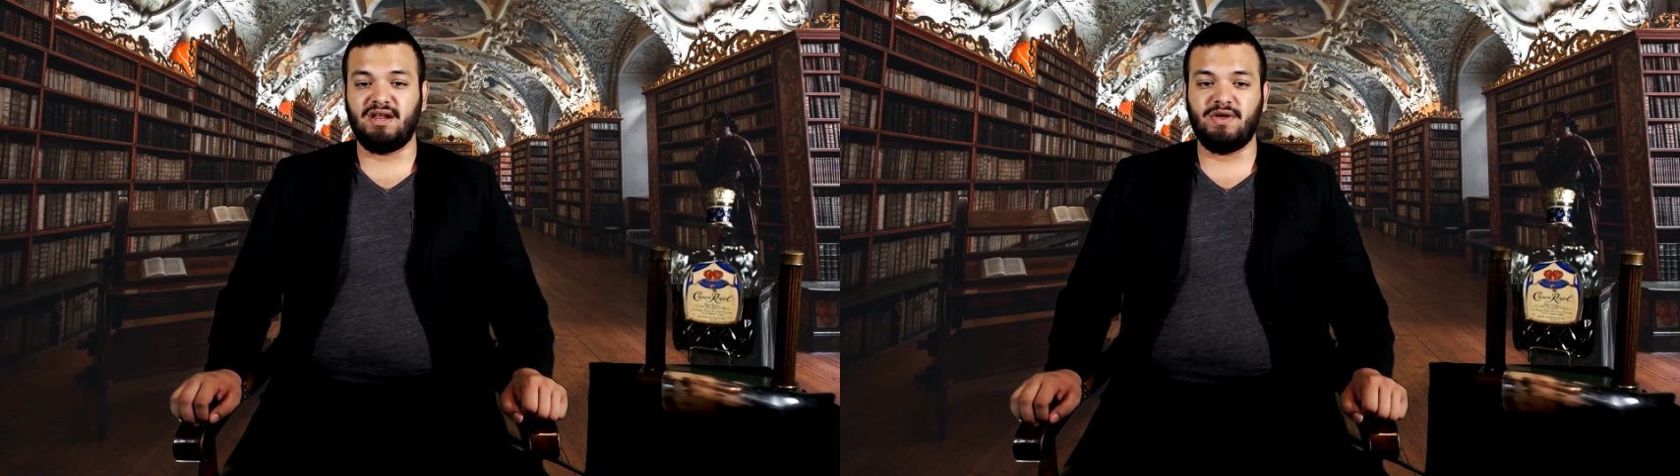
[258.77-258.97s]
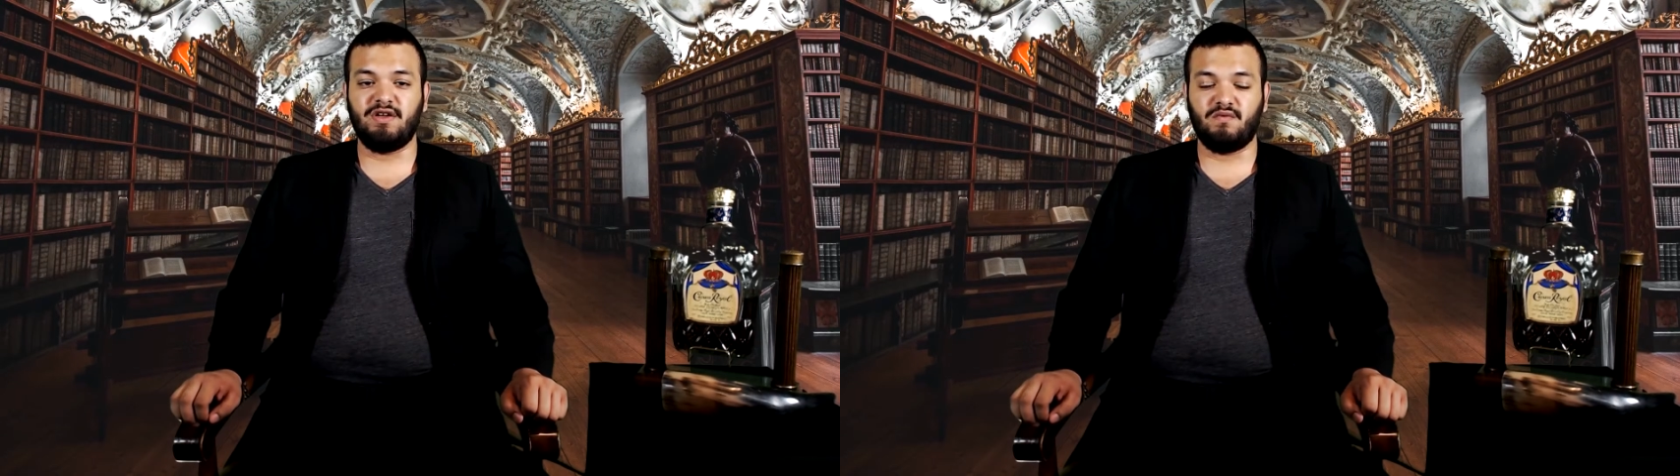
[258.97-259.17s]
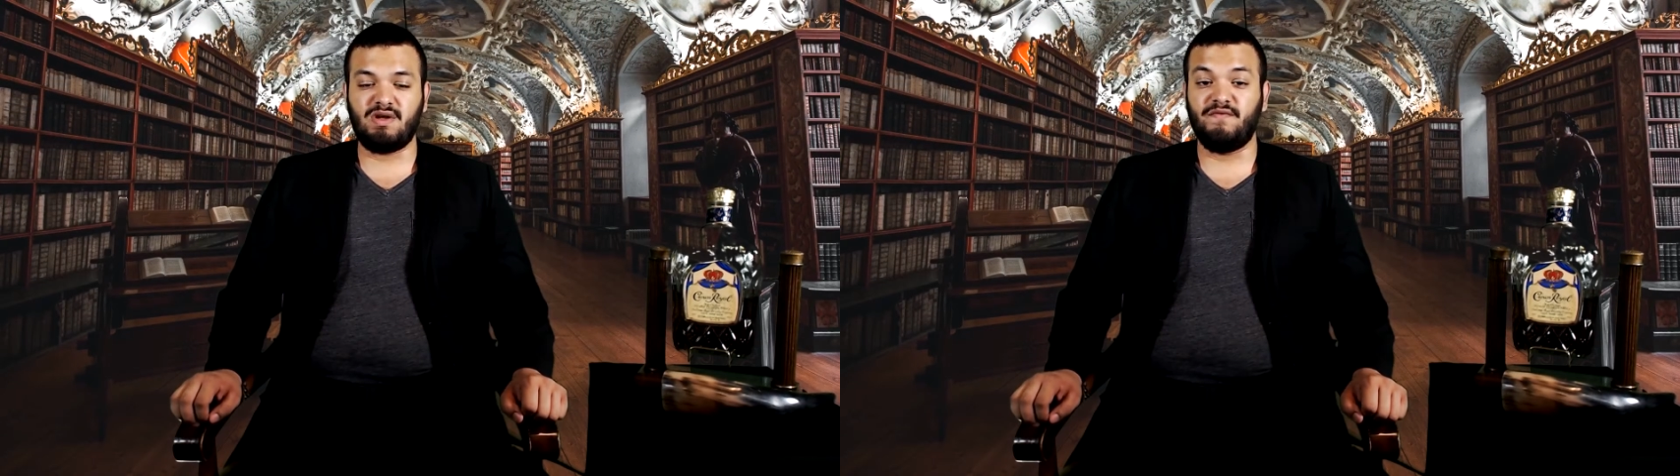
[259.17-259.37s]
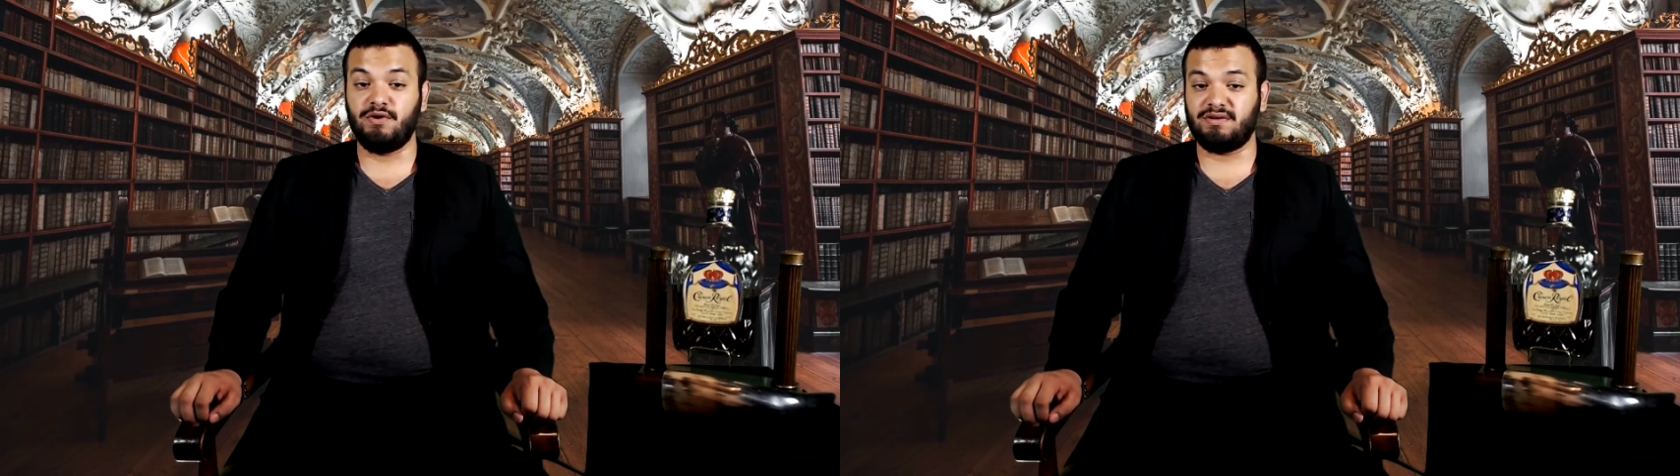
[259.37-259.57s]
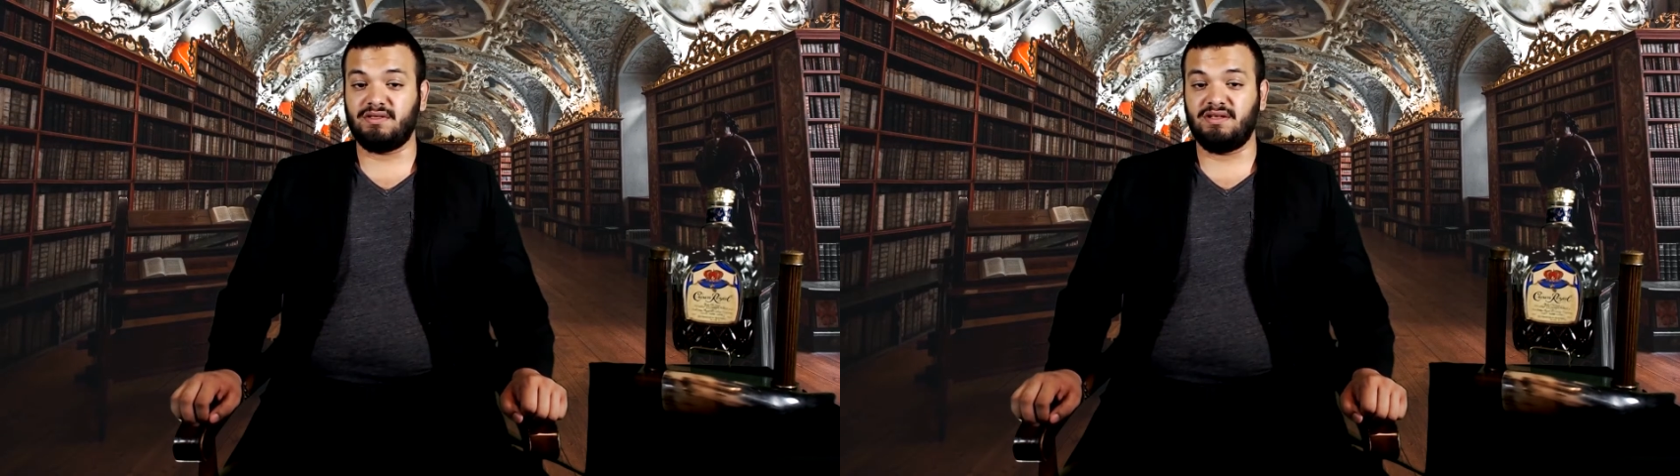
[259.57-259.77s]
and we could
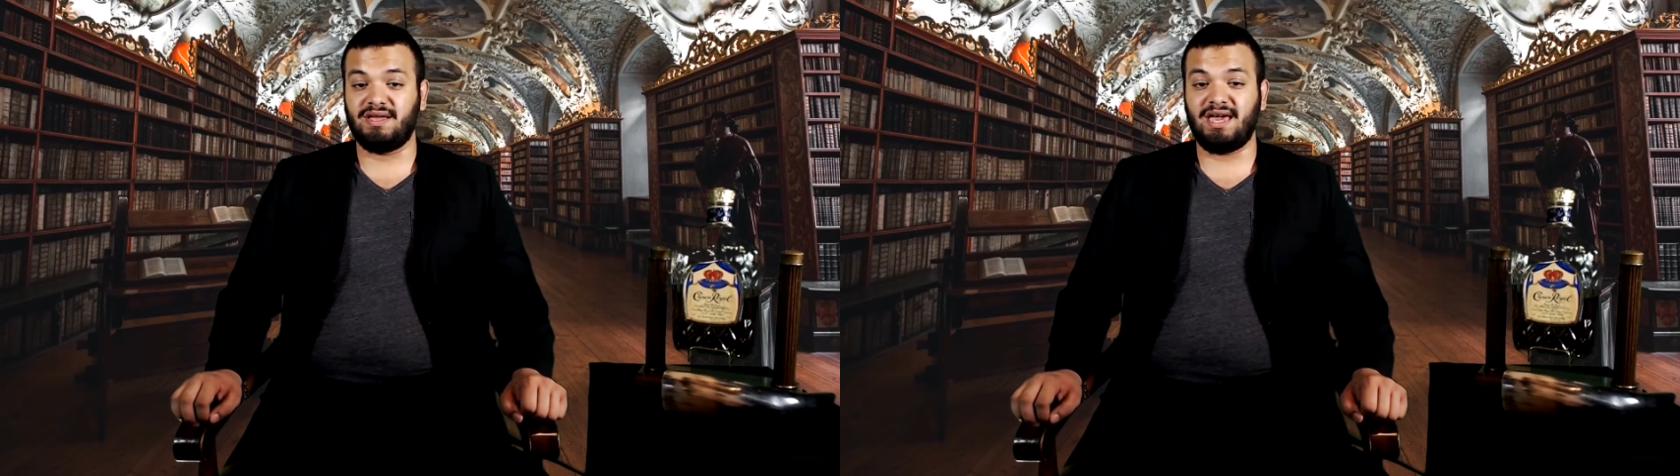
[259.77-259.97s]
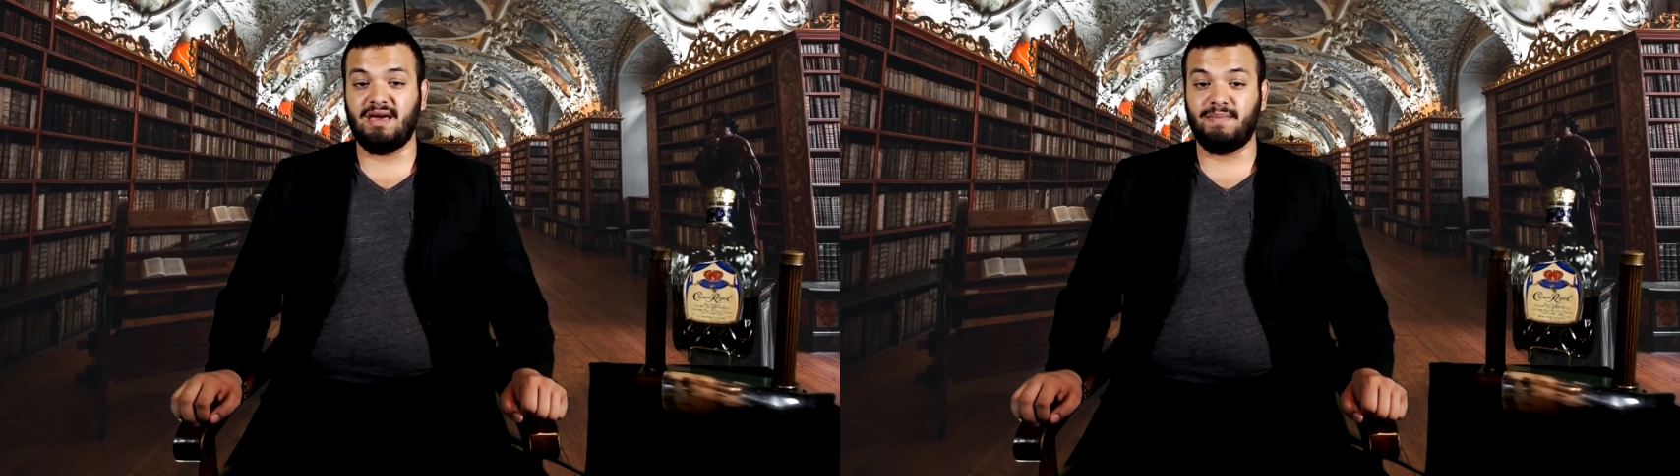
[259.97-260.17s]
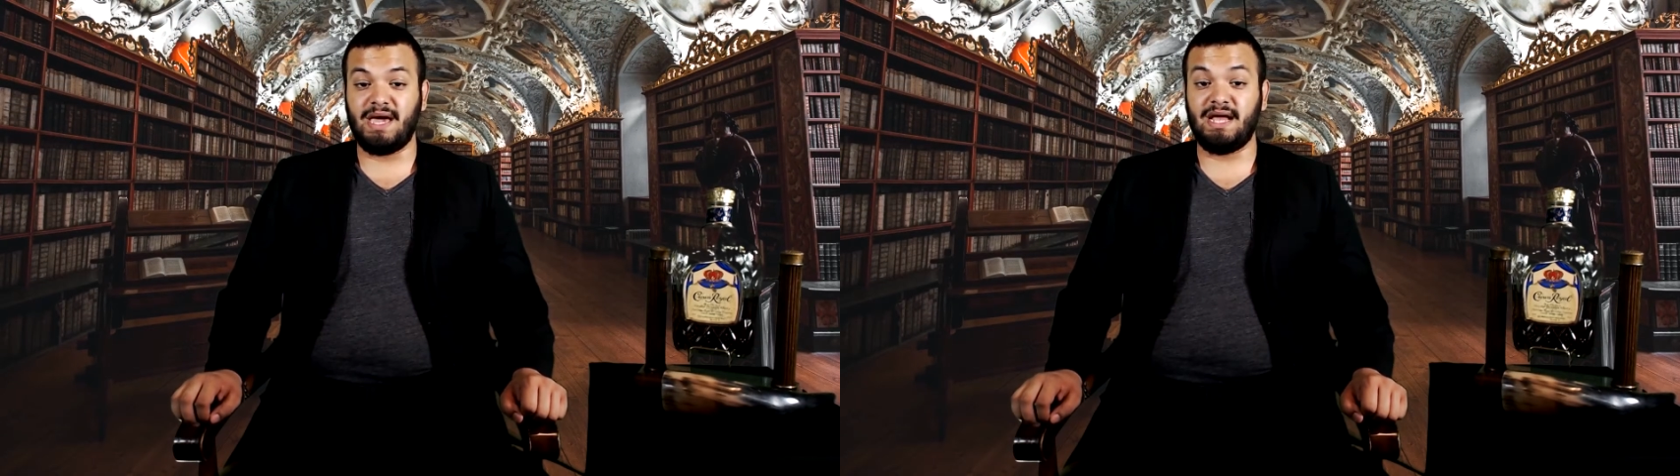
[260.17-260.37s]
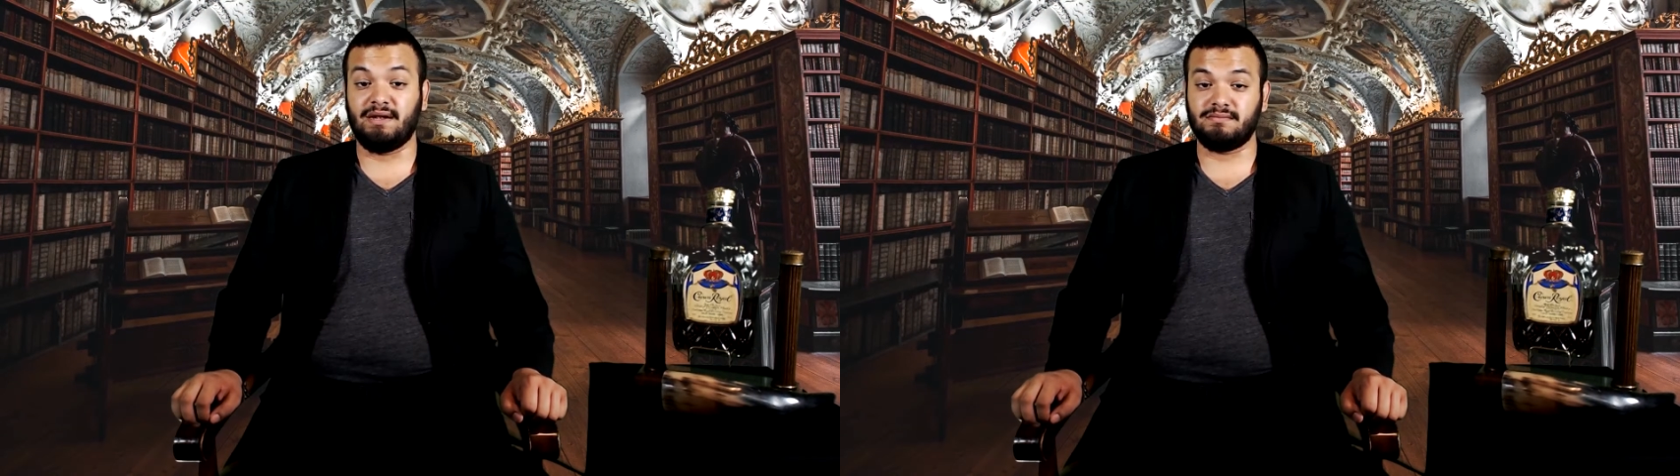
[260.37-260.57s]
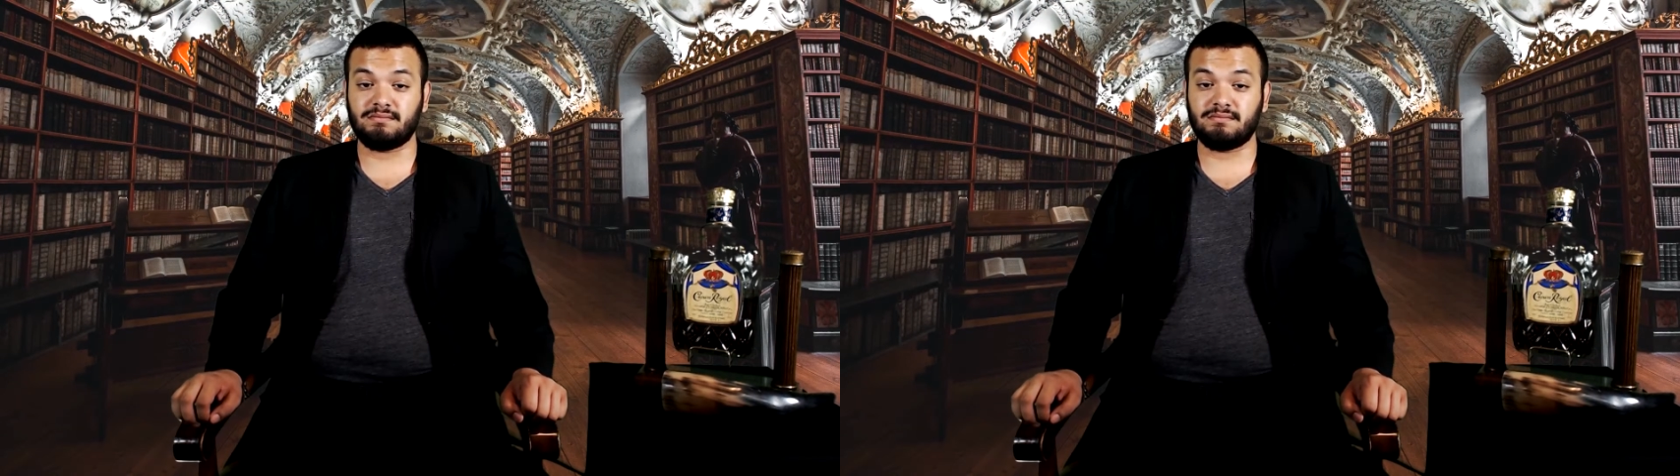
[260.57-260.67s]
refocus on the campaign.